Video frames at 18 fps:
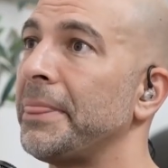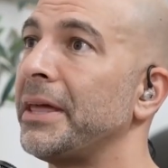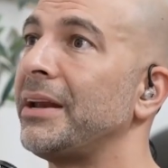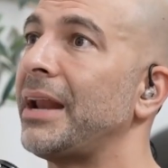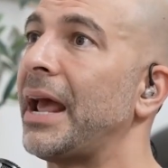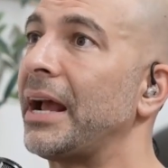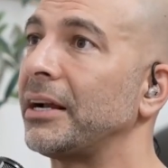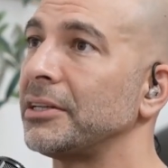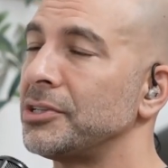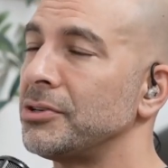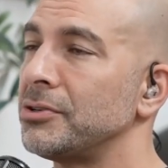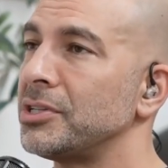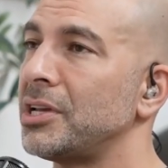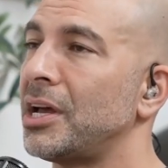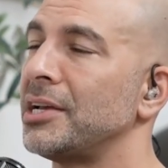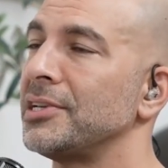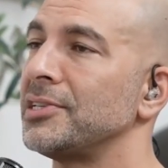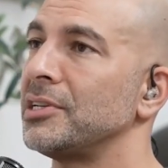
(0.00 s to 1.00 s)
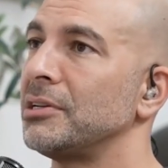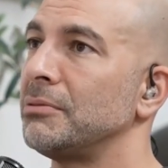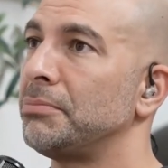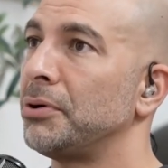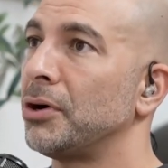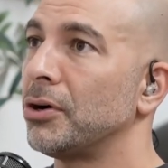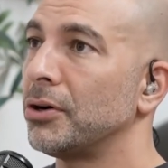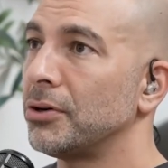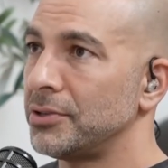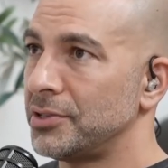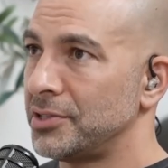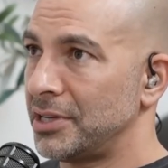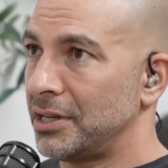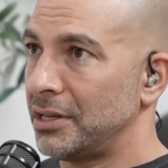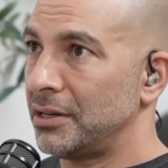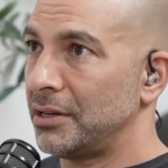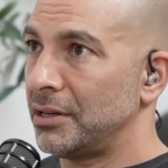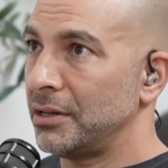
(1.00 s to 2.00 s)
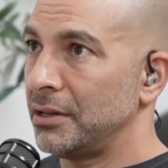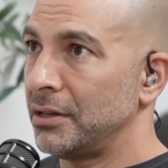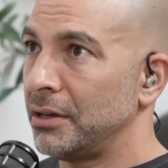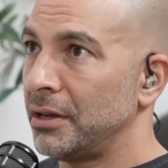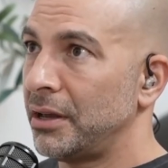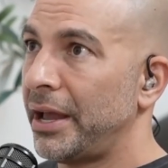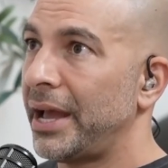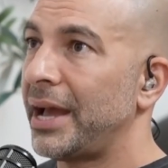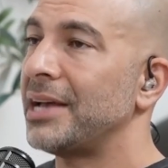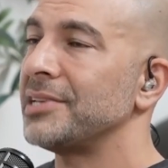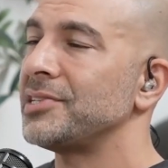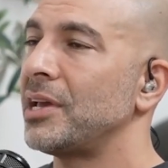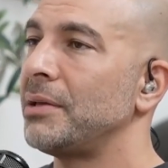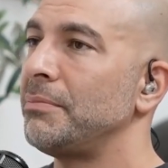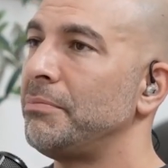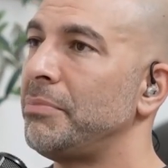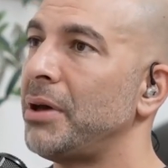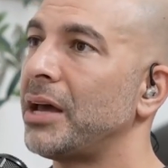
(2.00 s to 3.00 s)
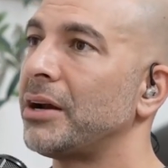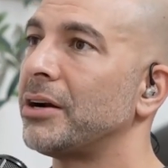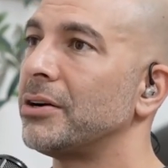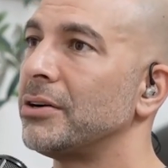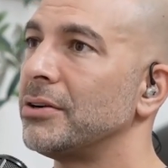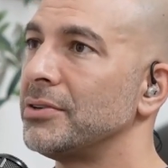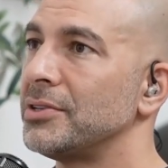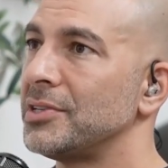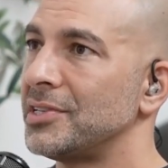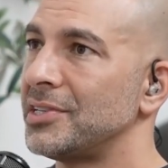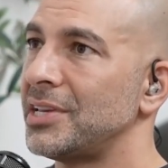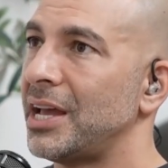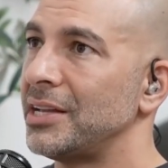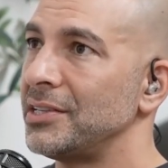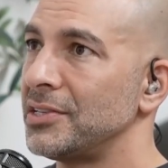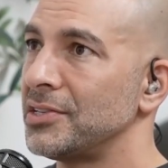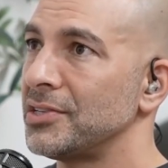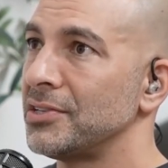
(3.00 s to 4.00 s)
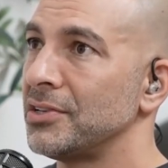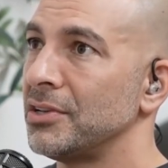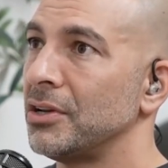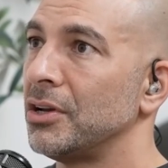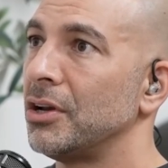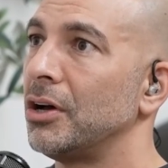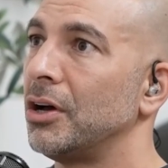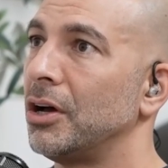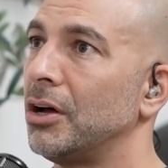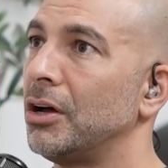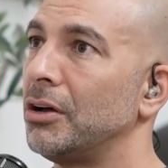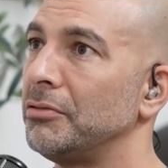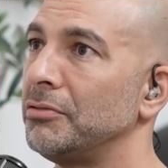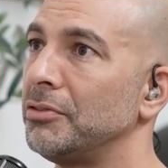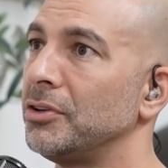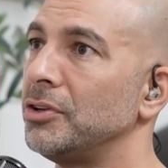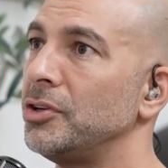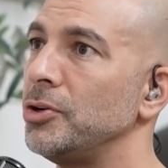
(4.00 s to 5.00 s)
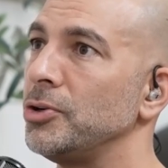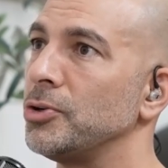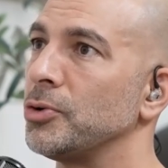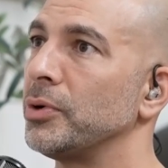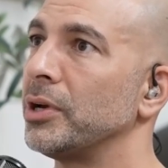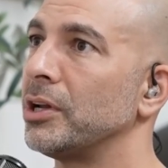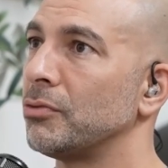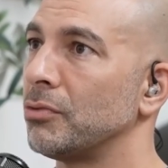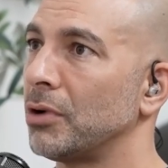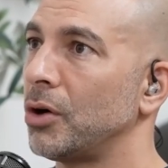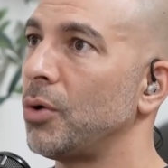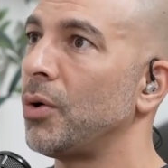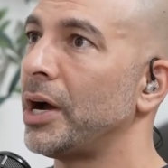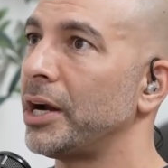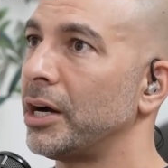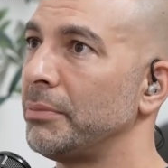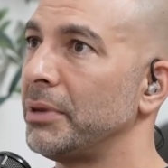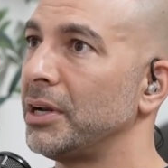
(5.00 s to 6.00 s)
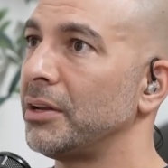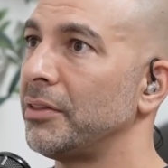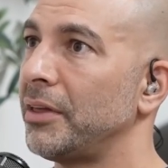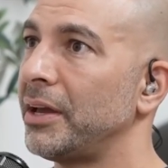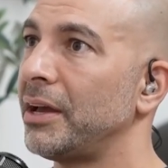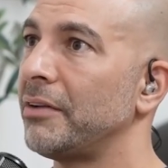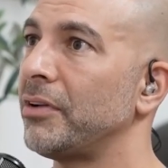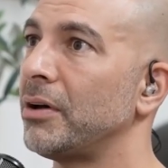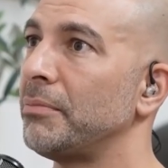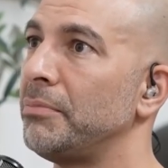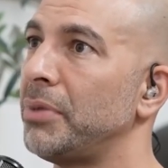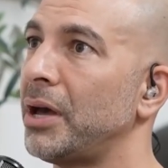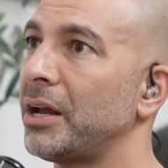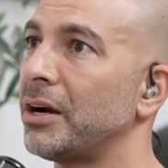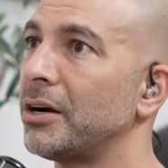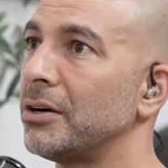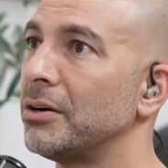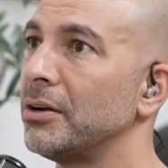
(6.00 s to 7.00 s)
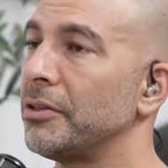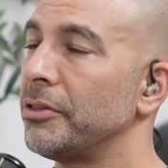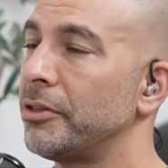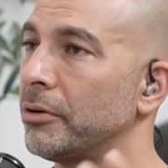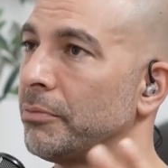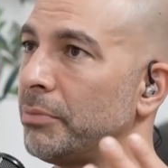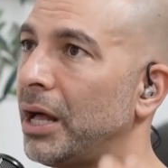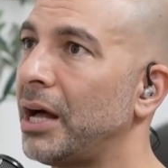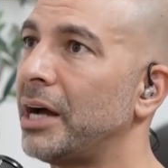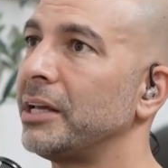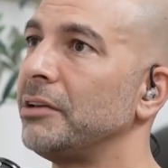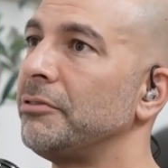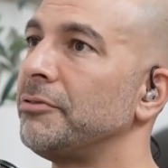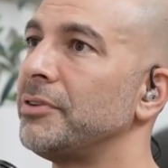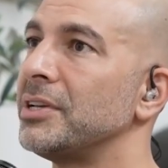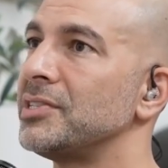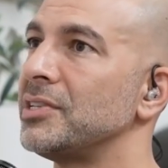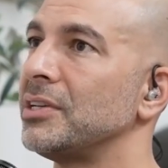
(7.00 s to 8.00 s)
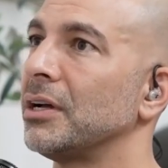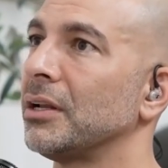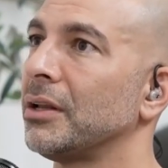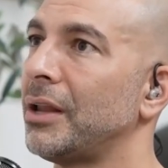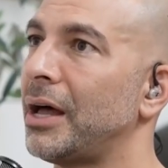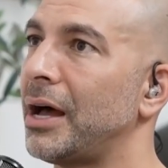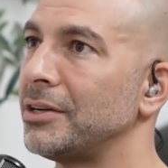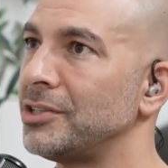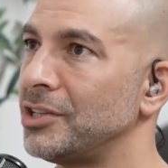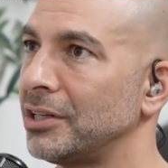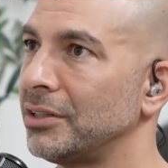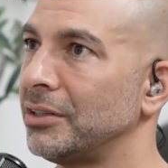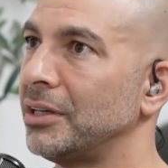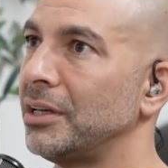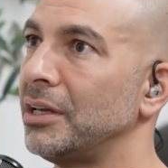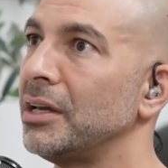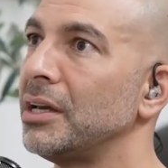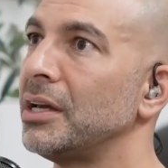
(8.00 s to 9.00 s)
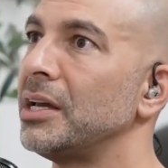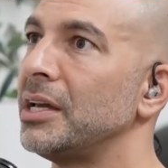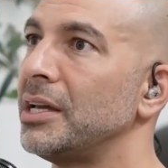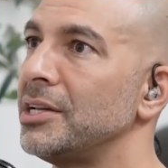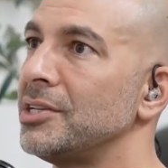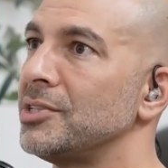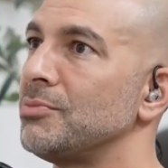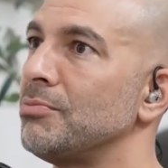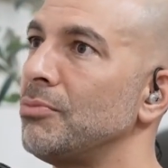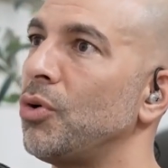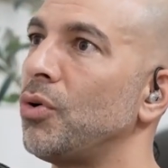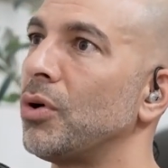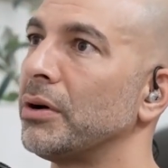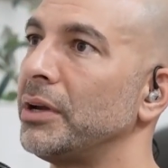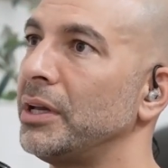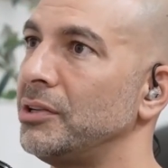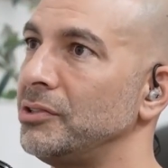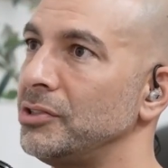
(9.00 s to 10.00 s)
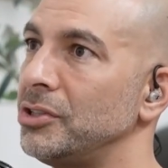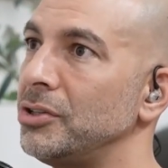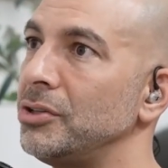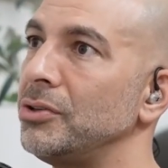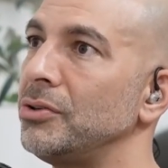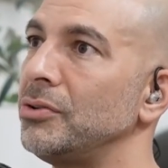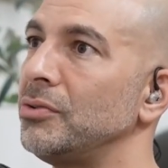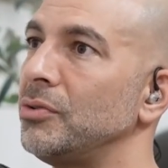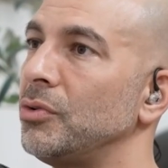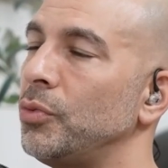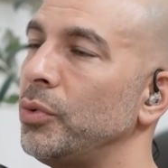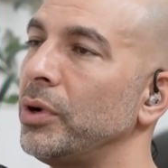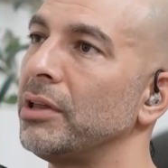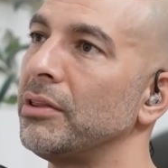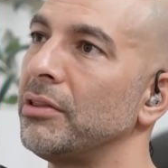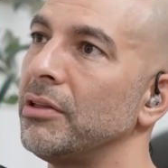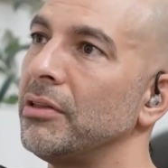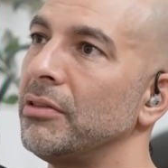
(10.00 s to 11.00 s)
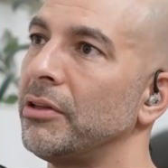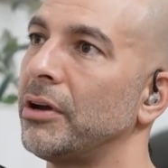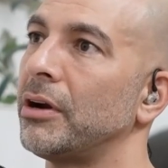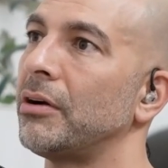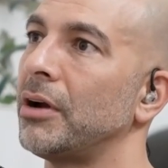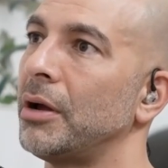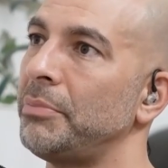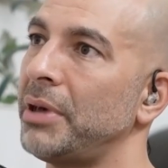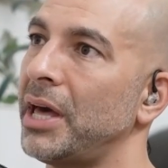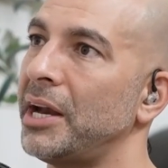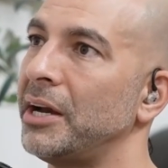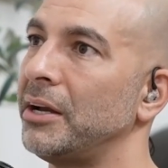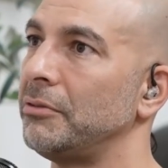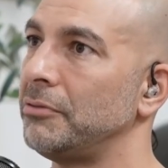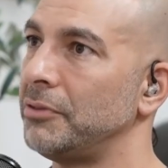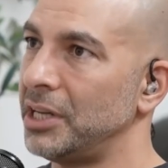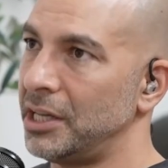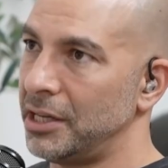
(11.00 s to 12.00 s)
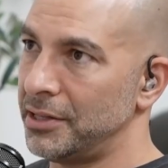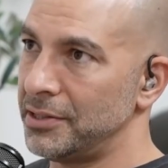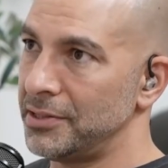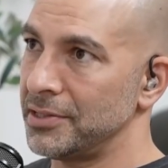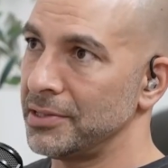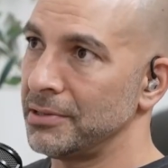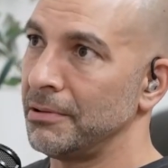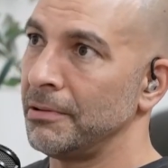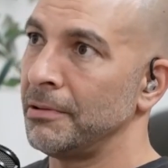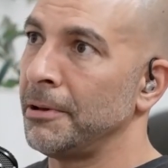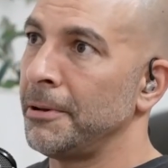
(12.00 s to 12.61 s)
an exercising person has a better sense of nutrient requirement. They have a better, their body physiologically is more in tune with their appetitive needs.